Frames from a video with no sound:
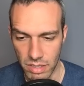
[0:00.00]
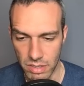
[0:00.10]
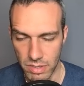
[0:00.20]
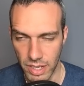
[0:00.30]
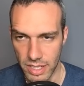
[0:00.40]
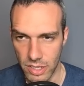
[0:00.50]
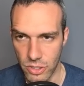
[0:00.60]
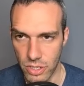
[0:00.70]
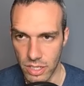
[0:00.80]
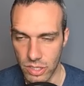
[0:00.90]
So I guess I
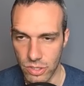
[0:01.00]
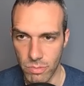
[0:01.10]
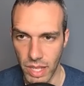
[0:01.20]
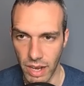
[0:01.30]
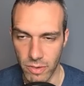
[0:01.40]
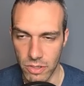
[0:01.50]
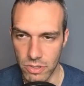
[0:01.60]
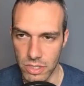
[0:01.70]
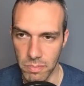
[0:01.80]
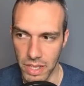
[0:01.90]
shouldn't assume that everyone who's
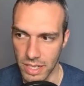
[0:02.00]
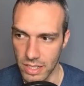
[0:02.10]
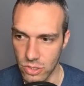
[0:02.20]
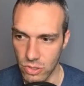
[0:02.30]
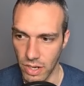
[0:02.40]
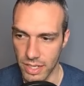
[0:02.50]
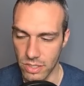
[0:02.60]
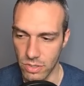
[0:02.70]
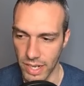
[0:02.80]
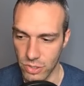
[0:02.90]
submitting is trying
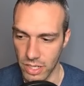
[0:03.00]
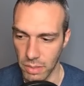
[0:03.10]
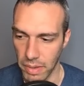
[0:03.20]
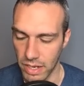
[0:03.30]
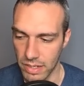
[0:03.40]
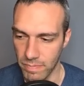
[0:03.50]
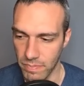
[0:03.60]
to actually get better,